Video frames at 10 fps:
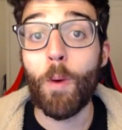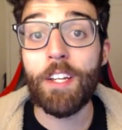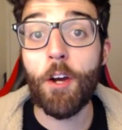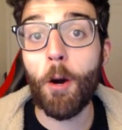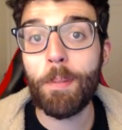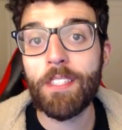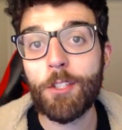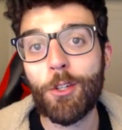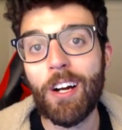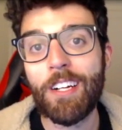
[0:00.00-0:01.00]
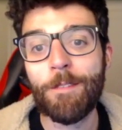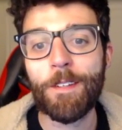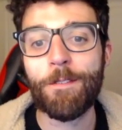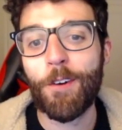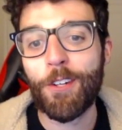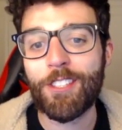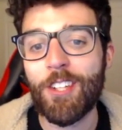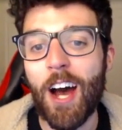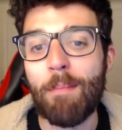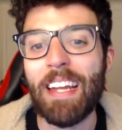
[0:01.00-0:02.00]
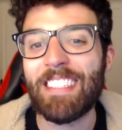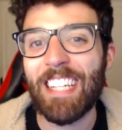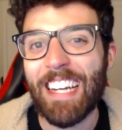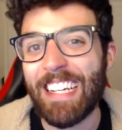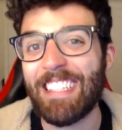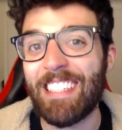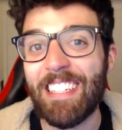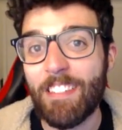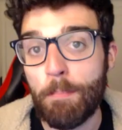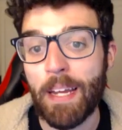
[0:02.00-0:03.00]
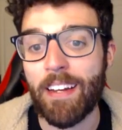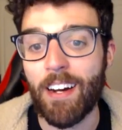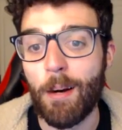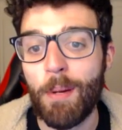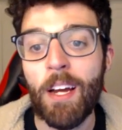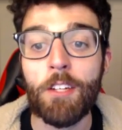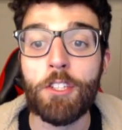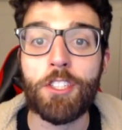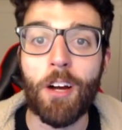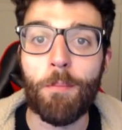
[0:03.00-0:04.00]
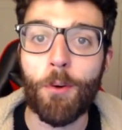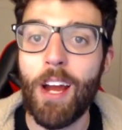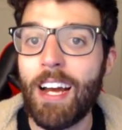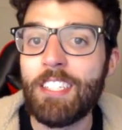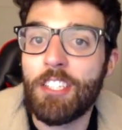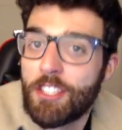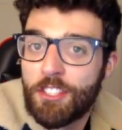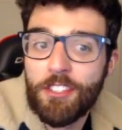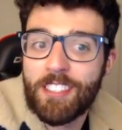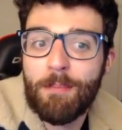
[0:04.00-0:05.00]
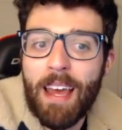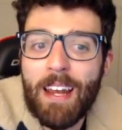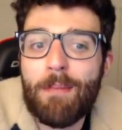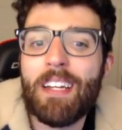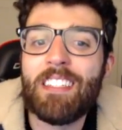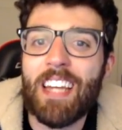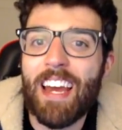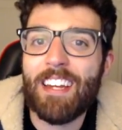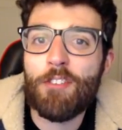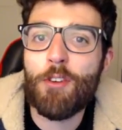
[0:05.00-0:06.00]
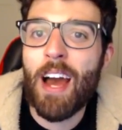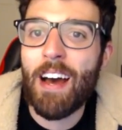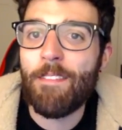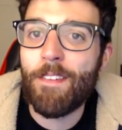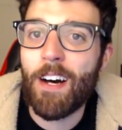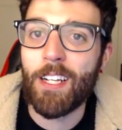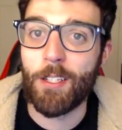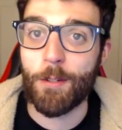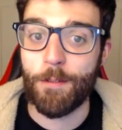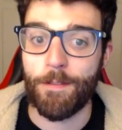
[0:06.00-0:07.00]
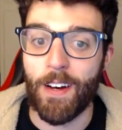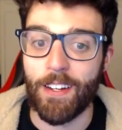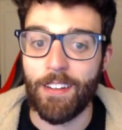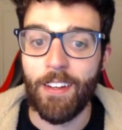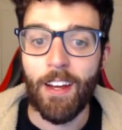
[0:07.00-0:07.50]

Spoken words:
When you hop into Krunker for the first time, it's easy to pick up. You jump around, you shoot some enemies, and you have a lot of fun.